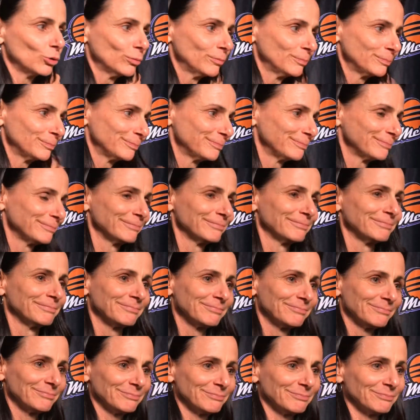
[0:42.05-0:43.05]

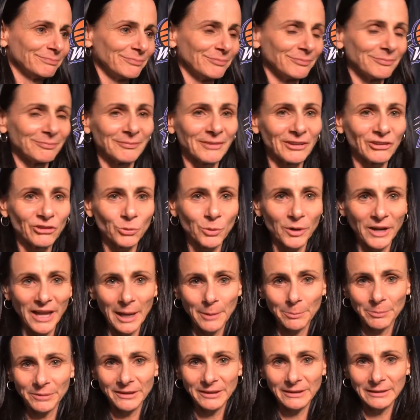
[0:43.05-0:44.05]
And that's what
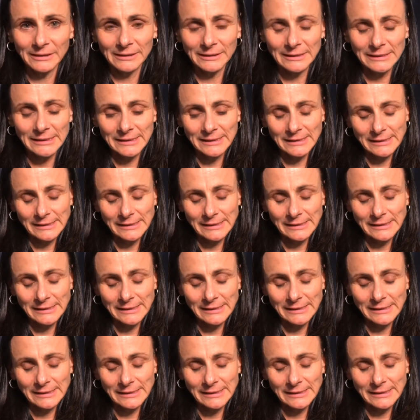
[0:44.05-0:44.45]
happened, and